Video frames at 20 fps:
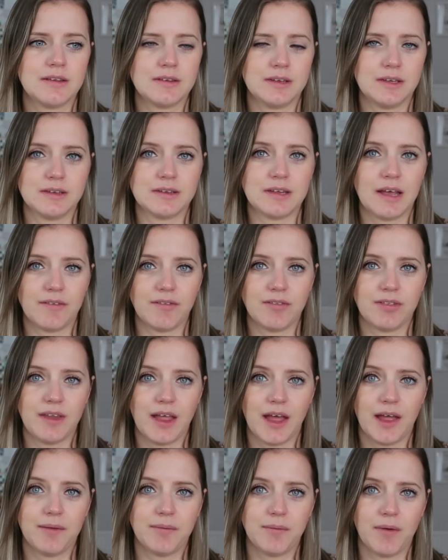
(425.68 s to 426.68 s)
since having
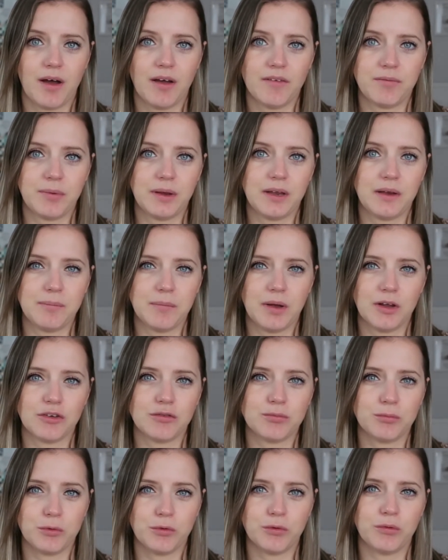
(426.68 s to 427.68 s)
them, I've been
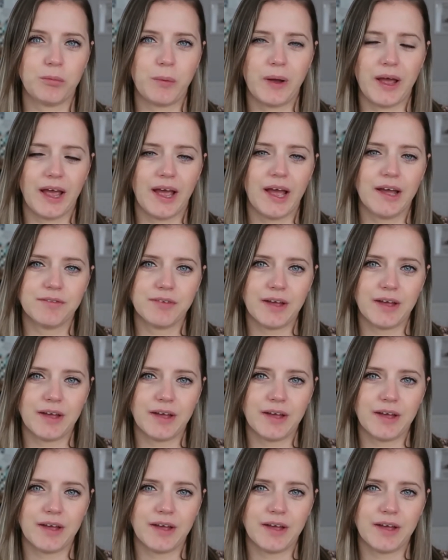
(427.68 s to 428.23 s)
much more aware